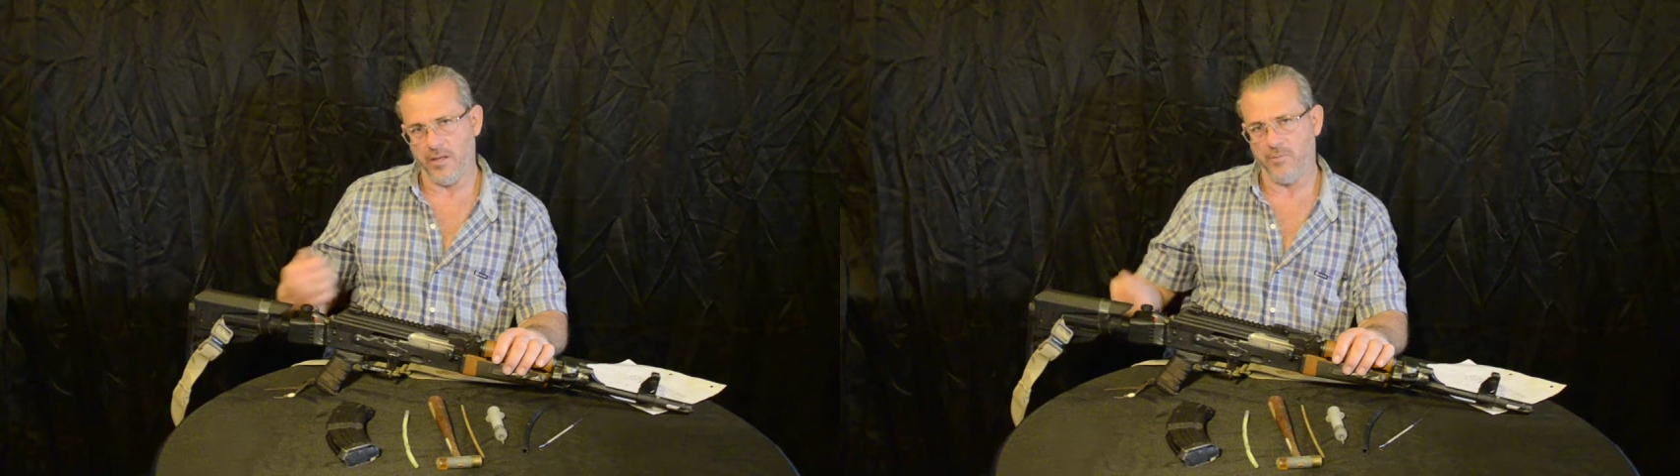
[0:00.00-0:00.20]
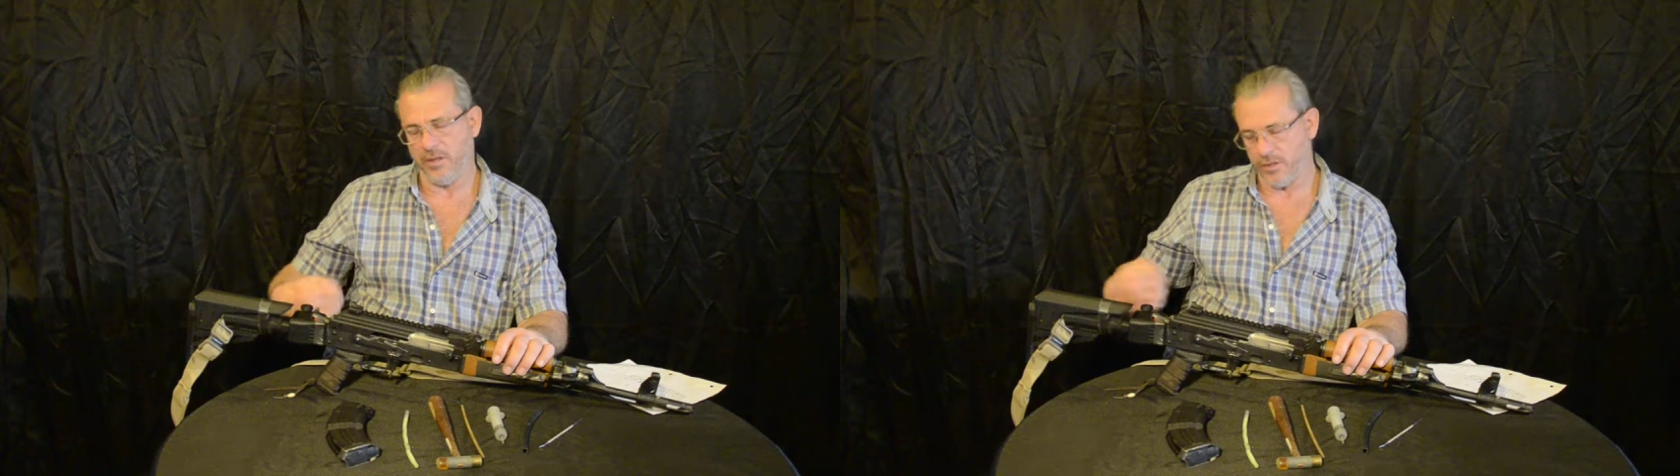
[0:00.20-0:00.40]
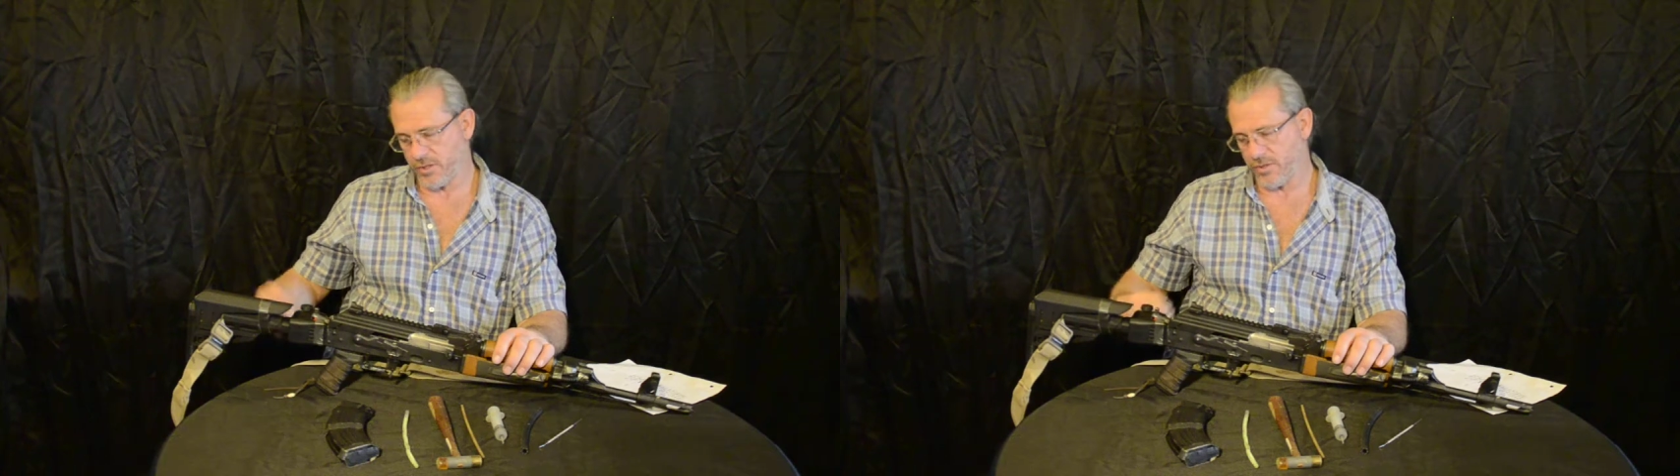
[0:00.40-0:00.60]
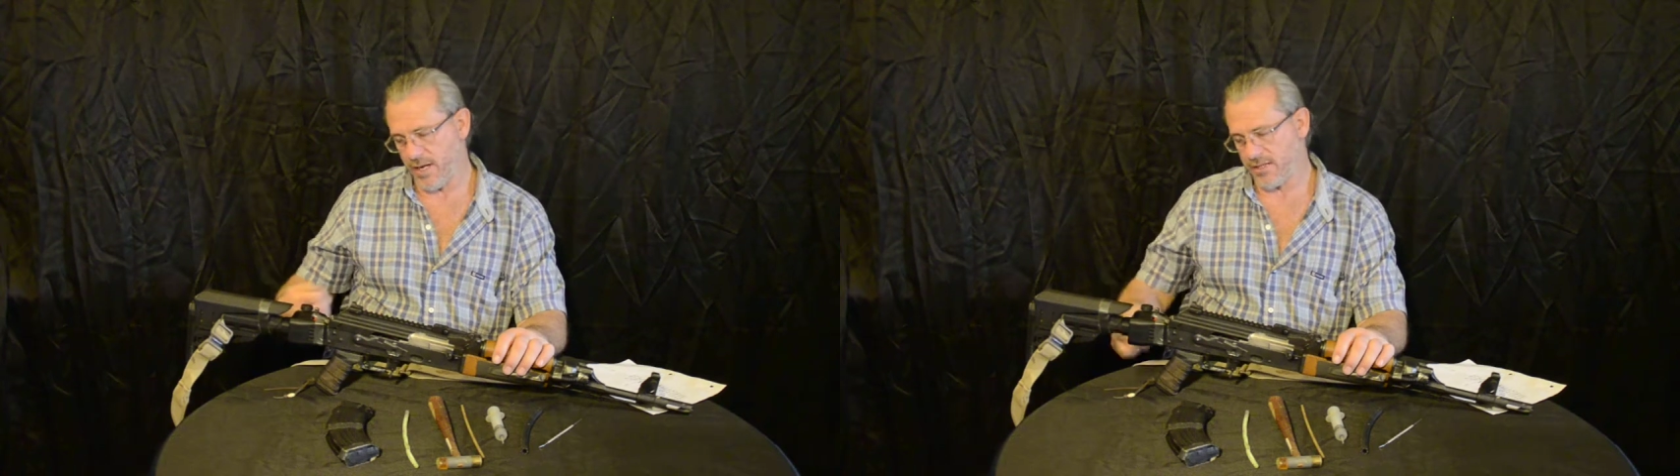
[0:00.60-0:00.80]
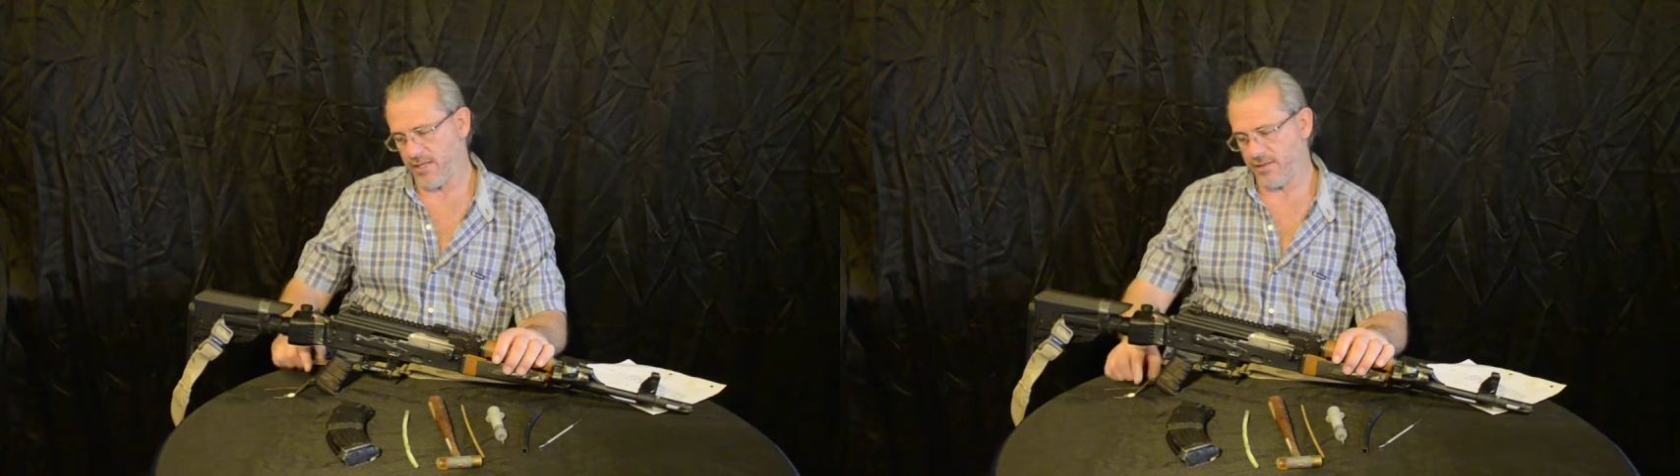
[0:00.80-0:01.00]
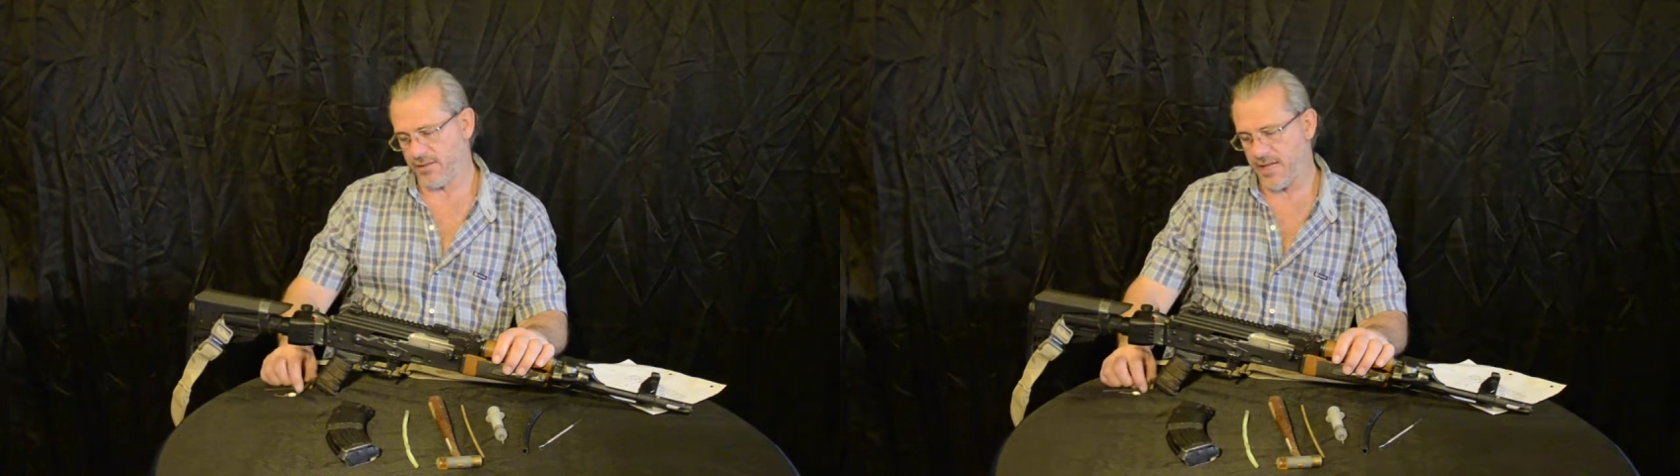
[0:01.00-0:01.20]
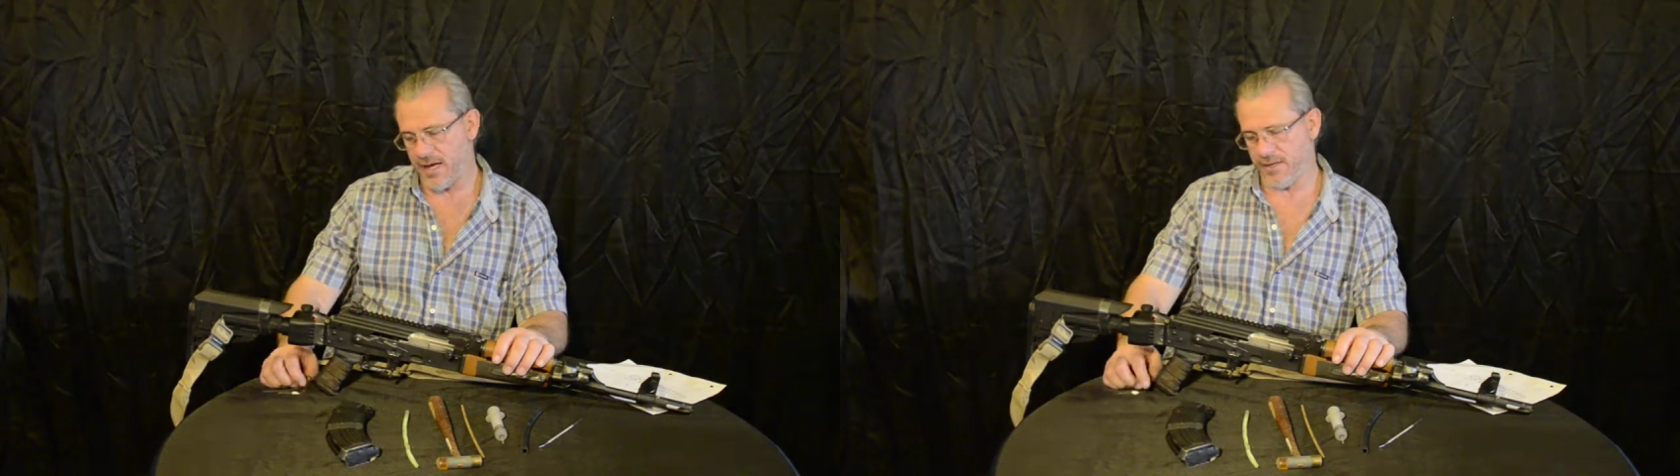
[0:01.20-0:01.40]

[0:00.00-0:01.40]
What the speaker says: keeping it stretched, and then tied